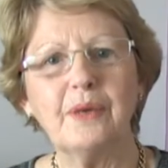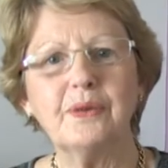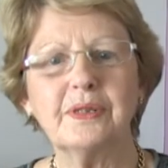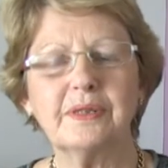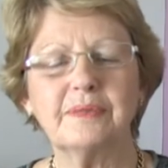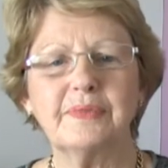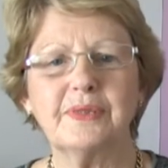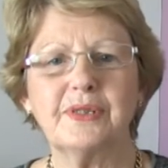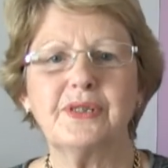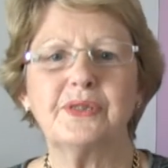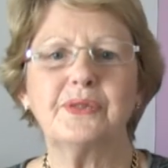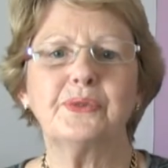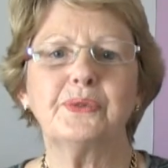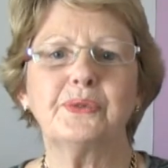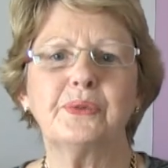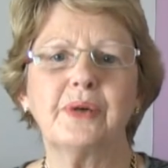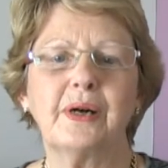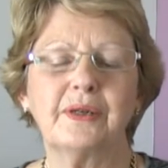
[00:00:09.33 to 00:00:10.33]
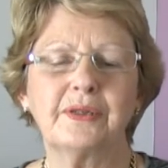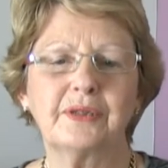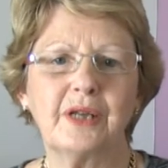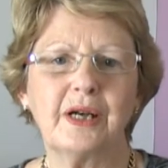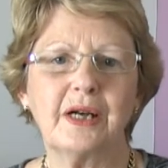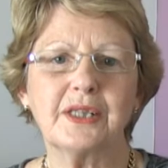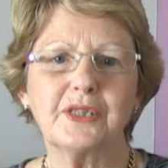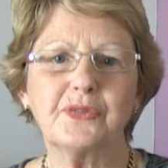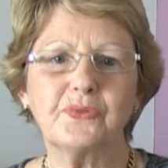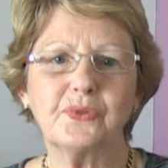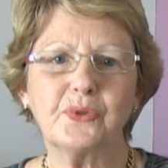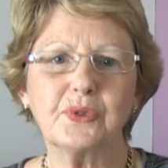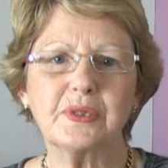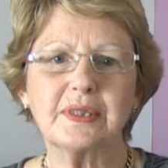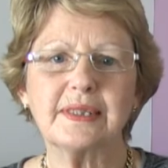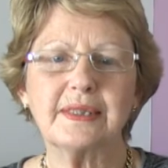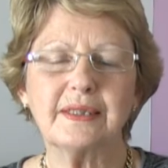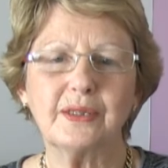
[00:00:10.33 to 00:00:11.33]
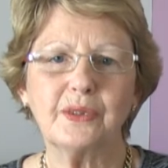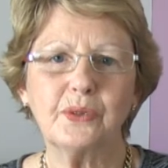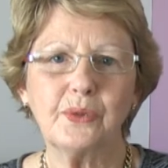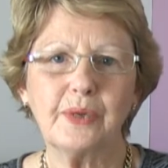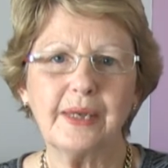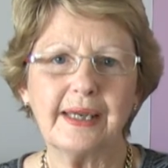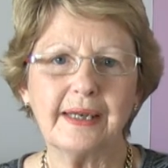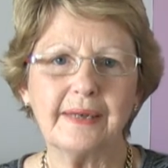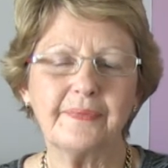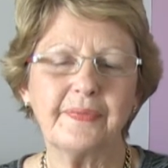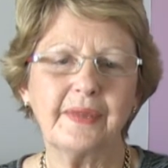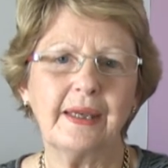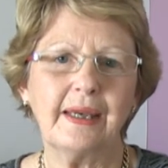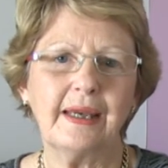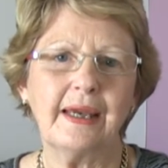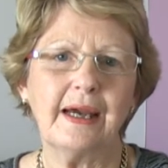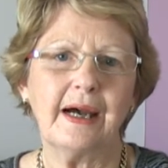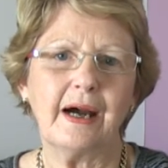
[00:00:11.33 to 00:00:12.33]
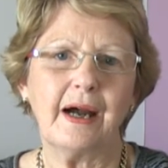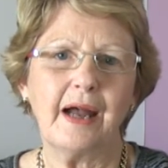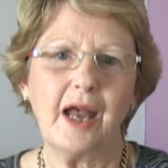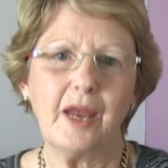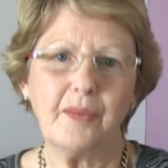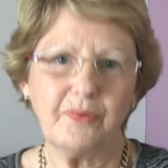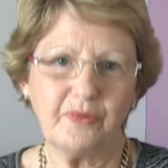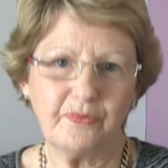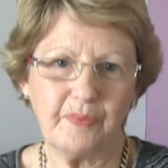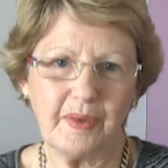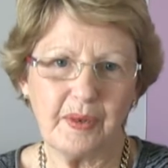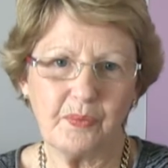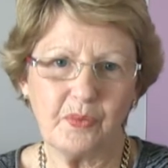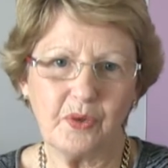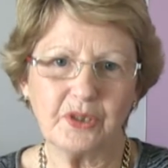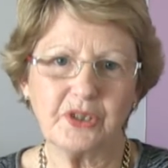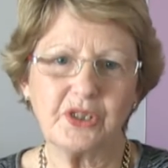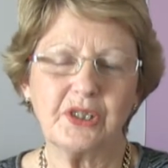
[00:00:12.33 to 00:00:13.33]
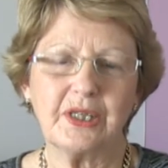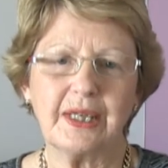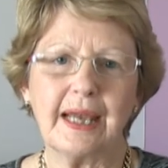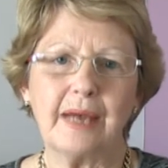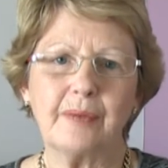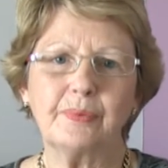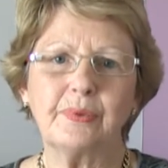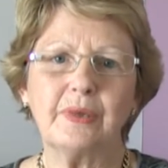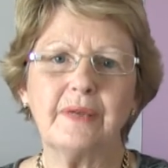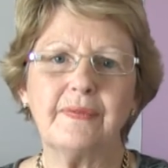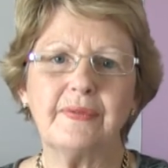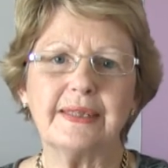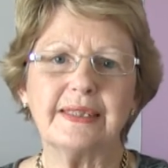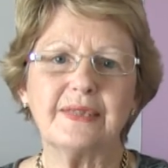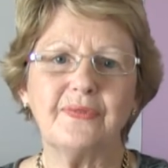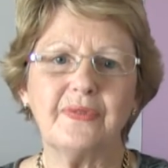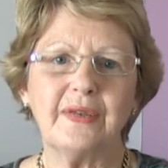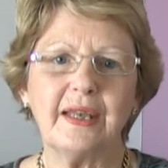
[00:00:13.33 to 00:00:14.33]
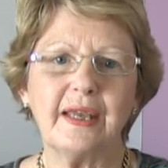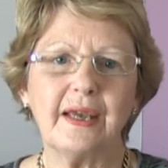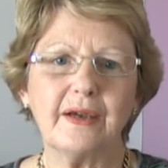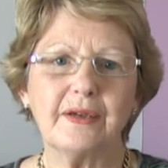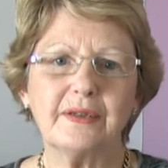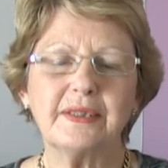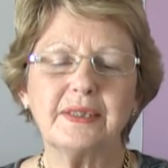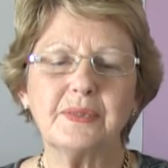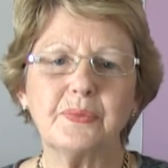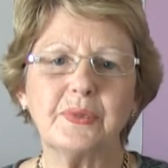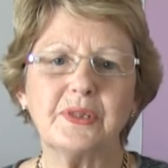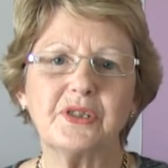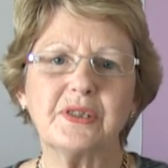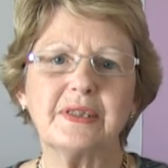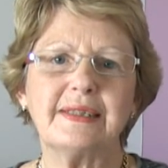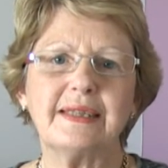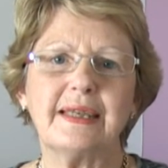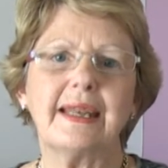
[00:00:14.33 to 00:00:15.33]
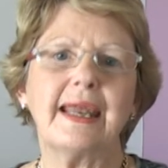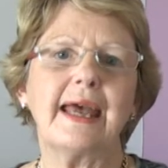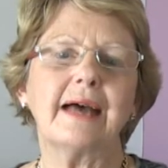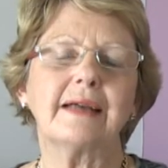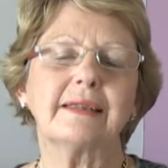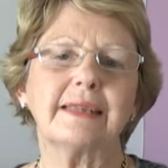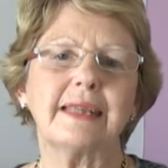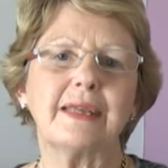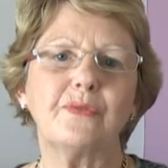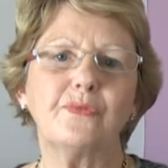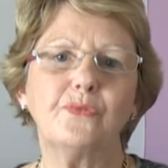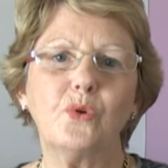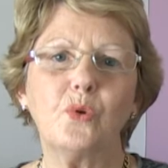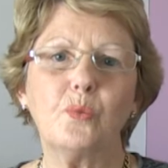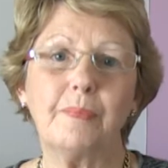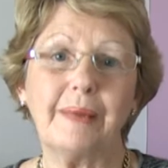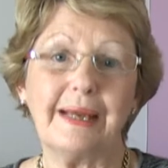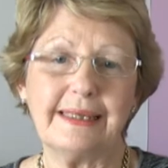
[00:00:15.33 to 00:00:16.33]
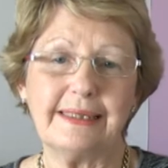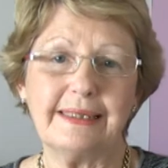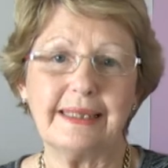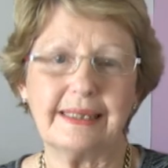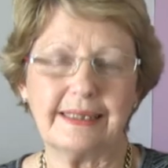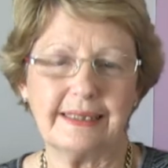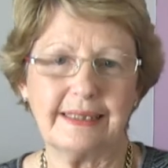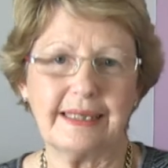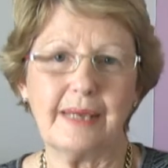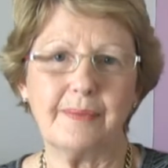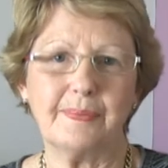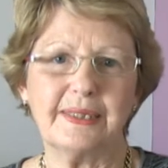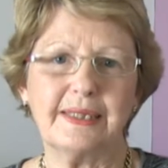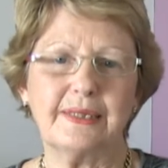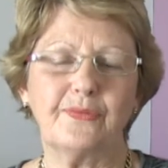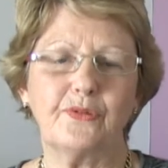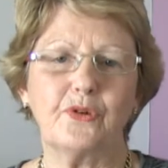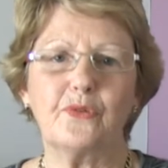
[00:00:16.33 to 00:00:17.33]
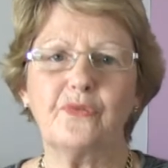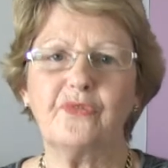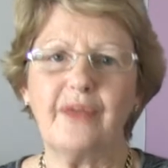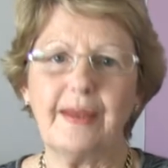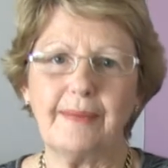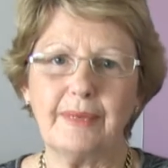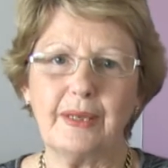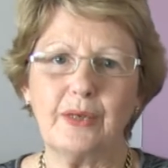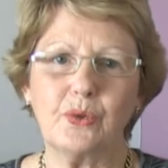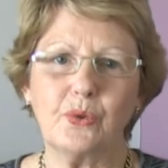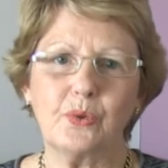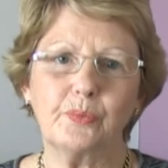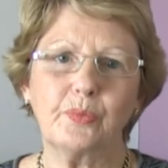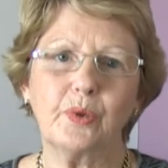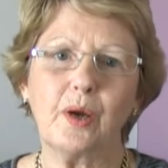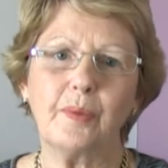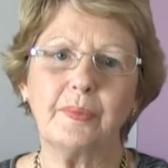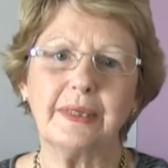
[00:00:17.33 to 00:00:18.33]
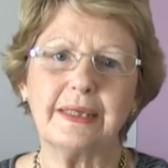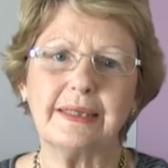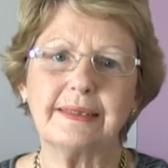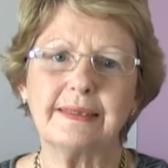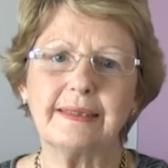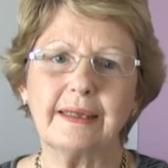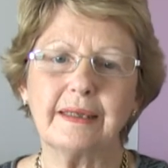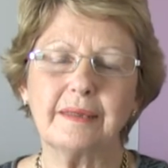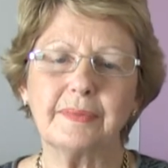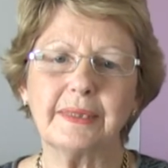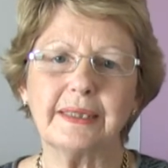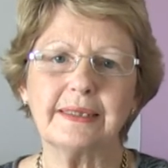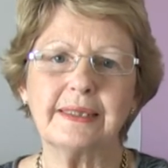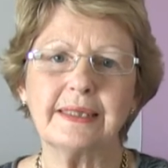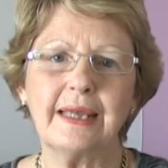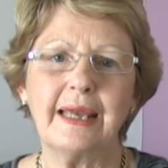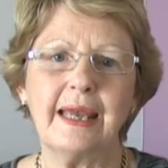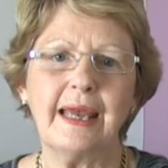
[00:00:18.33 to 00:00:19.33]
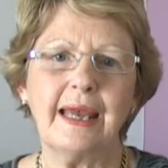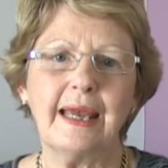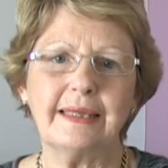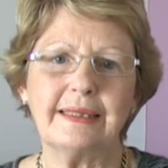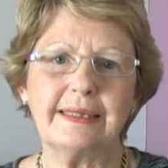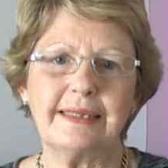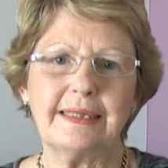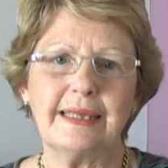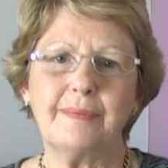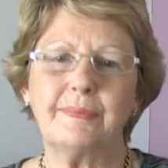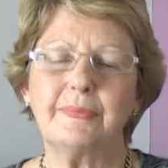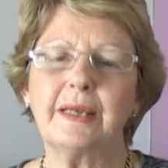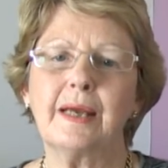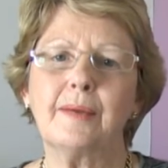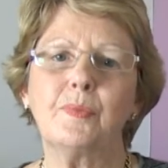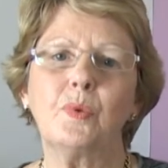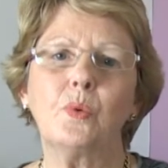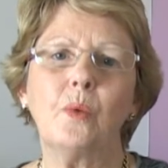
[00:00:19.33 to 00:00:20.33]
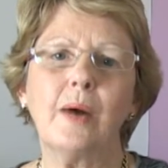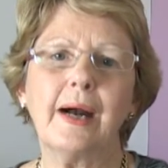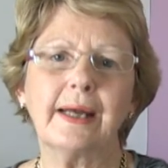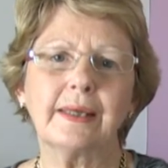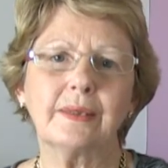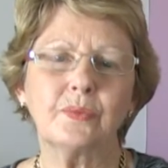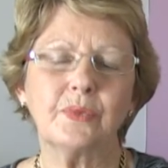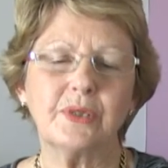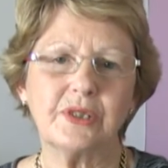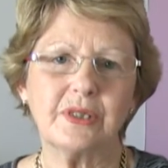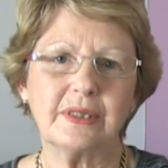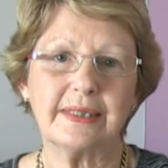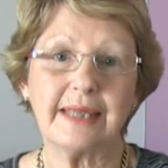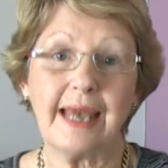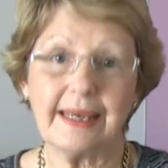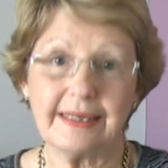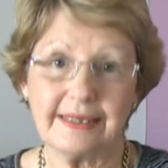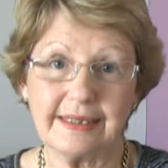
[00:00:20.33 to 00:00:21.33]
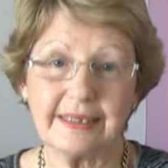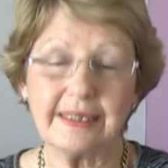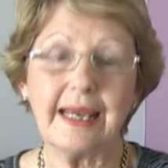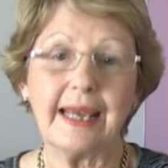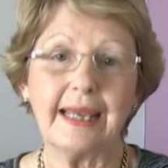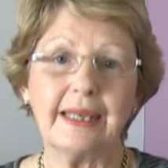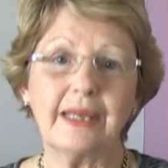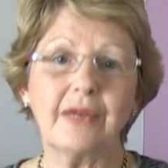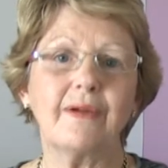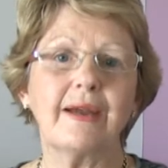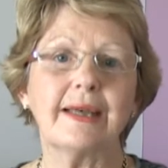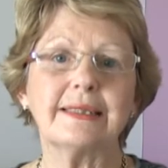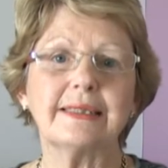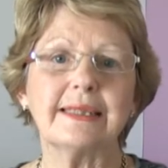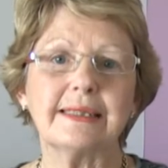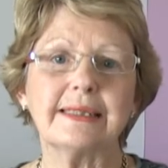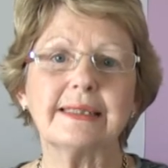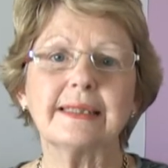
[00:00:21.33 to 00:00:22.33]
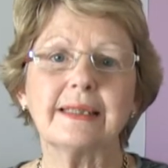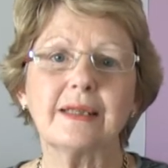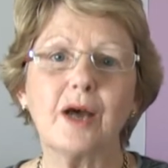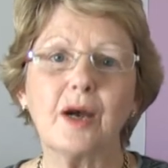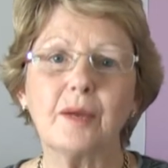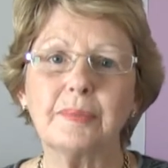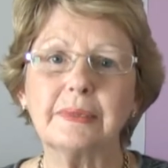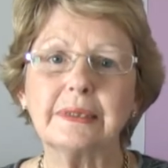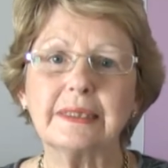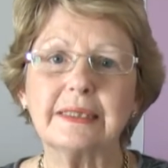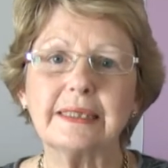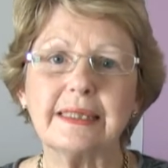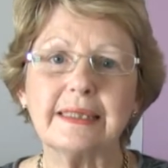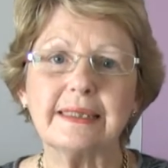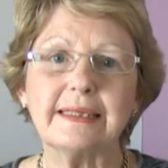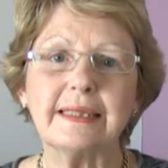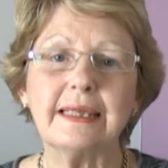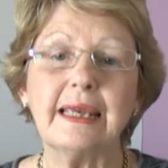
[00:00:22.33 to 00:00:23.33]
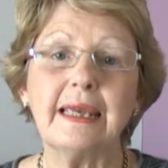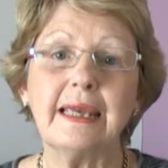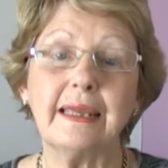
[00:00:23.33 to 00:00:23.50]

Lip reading: Welcome to Online Divorce Lawyer. I hope you've been watching our previous videos which set out the 4 basic steps for a family law property settlement, and step number 1, which is ascertaining your assets and liabilities.